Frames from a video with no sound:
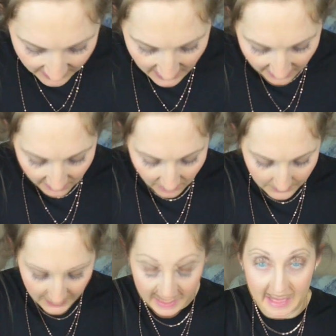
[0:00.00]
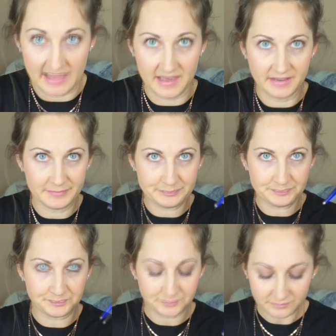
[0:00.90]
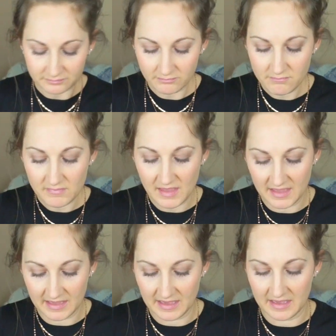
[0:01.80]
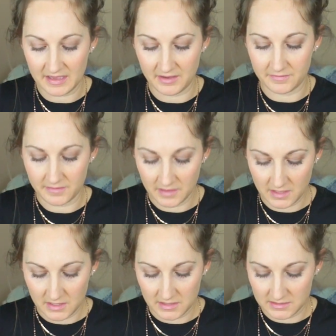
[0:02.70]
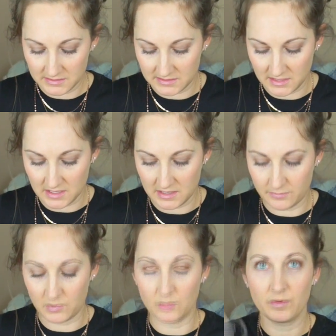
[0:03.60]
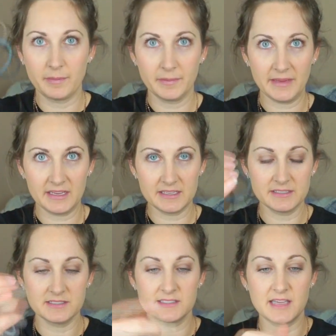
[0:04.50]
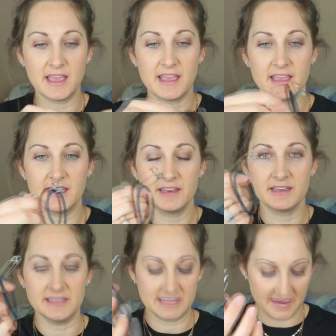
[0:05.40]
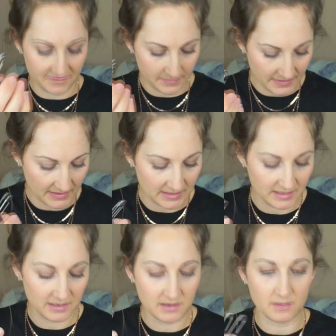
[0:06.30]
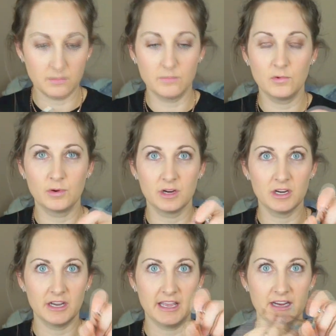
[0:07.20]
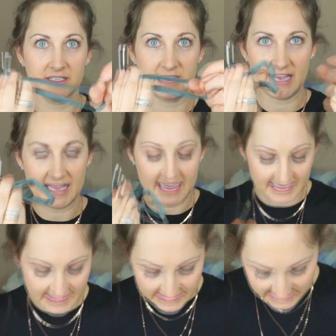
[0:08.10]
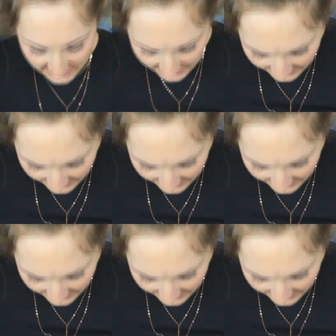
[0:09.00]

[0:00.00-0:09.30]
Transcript: another pen. I have some rubber bands and a safety pin, more hair ties.